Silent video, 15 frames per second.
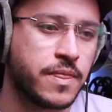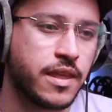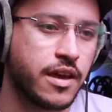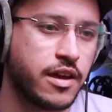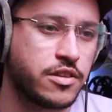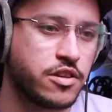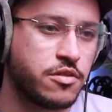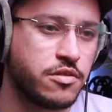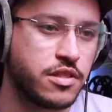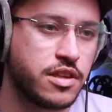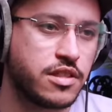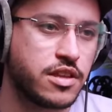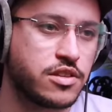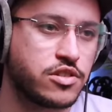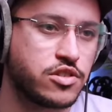I don't think
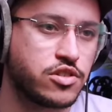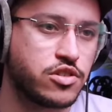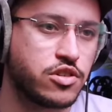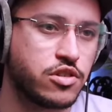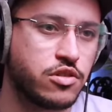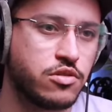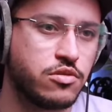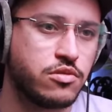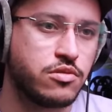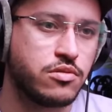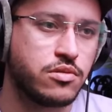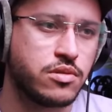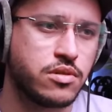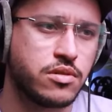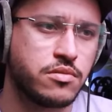there's
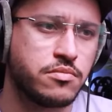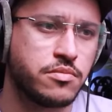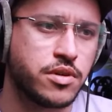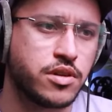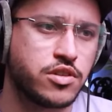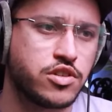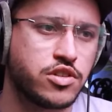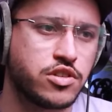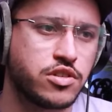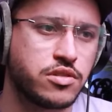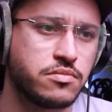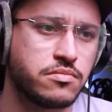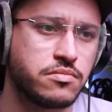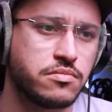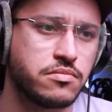too much
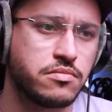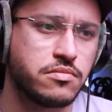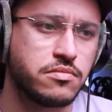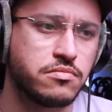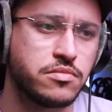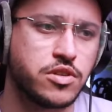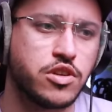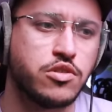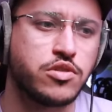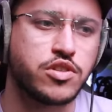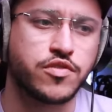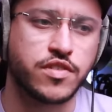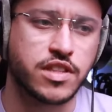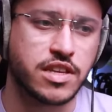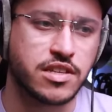use
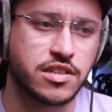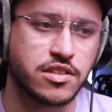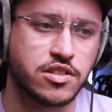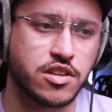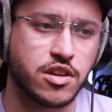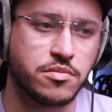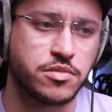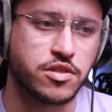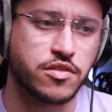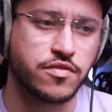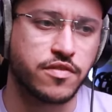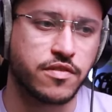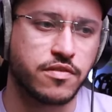for this in terms of